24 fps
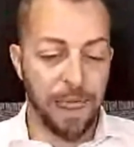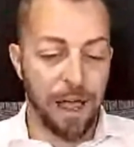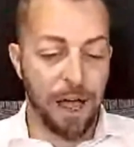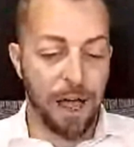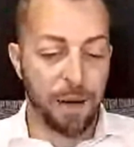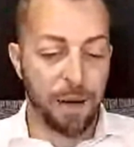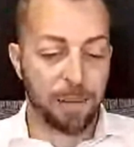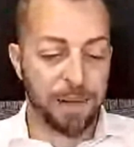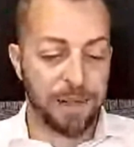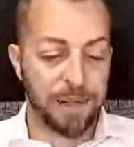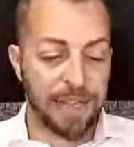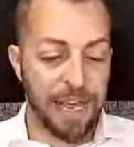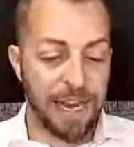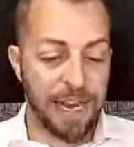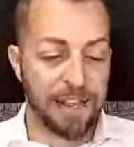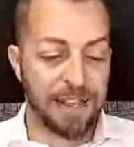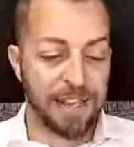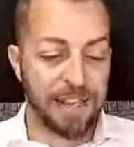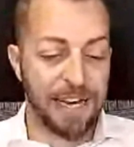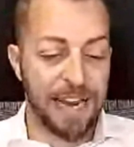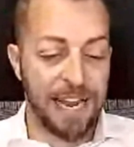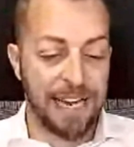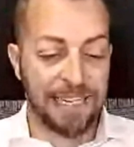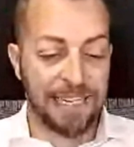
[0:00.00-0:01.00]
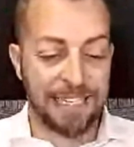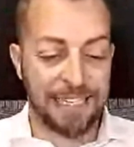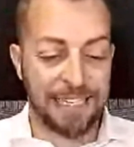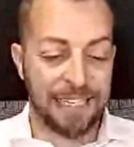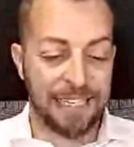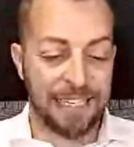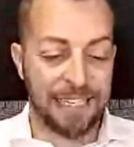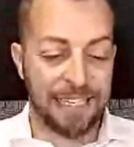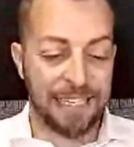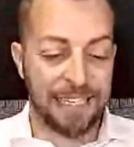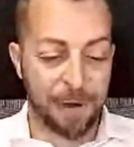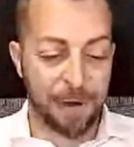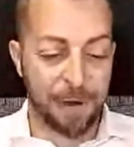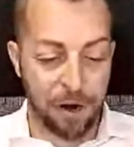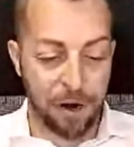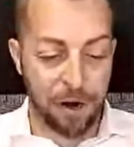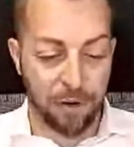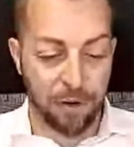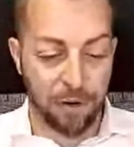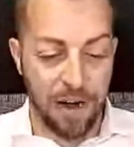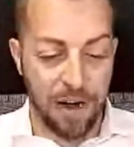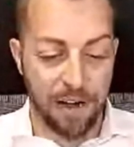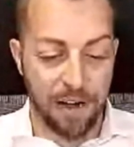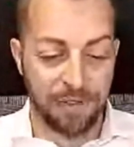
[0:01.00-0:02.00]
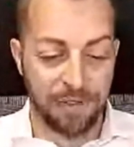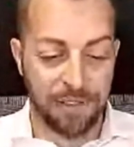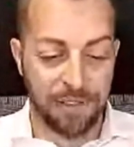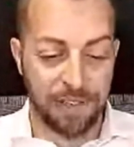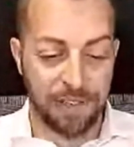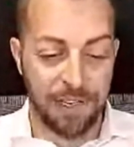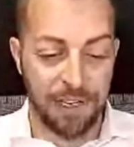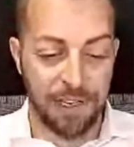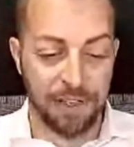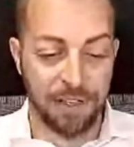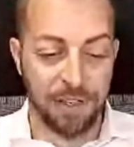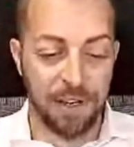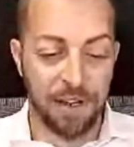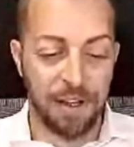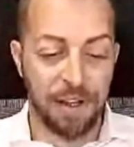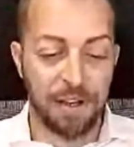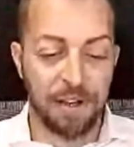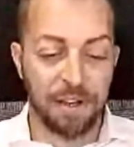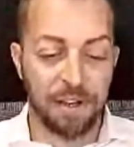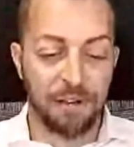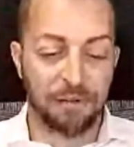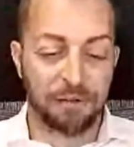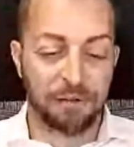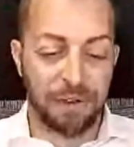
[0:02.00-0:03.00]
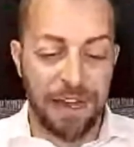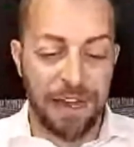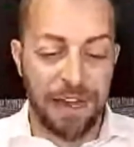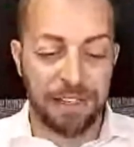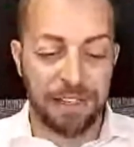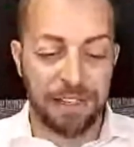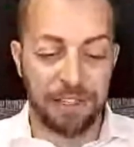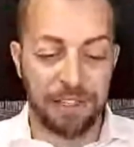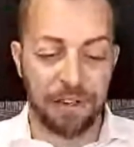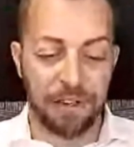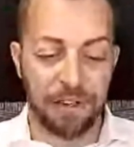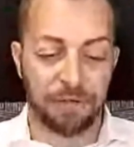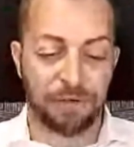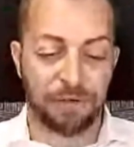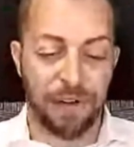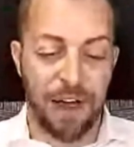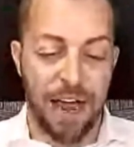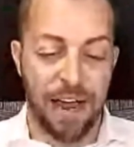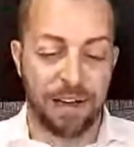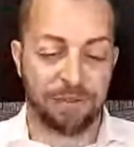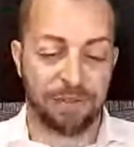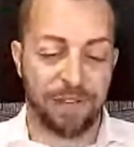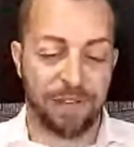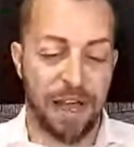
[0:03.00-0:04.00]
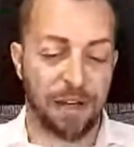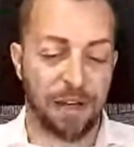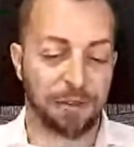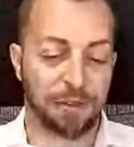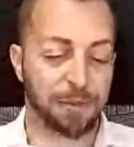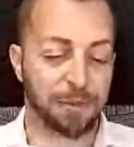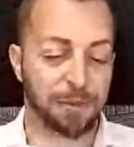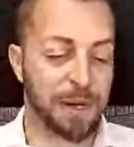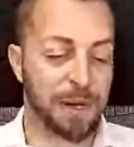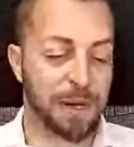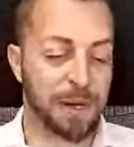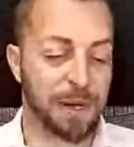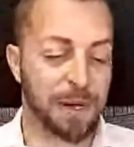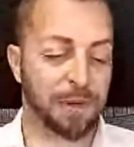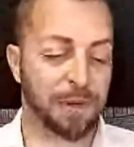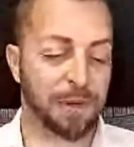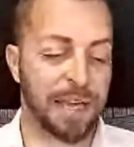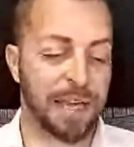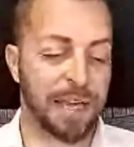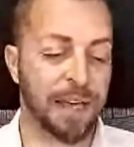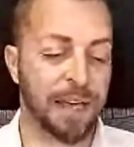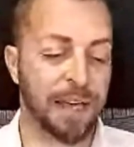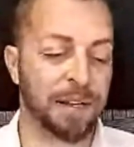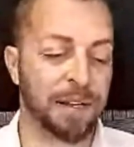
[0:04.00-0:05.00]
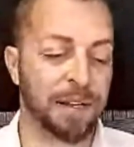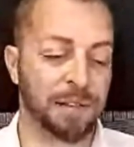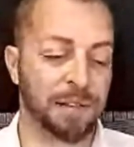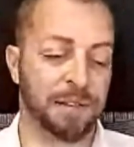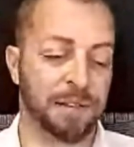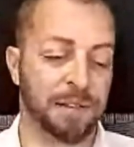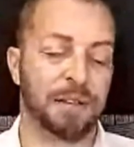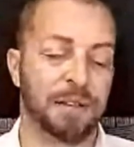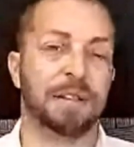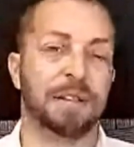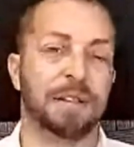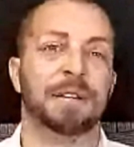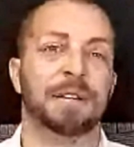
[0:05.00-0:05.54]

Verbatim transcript: Uh, but then in the next paragraph, it says faces of 5,000 people killed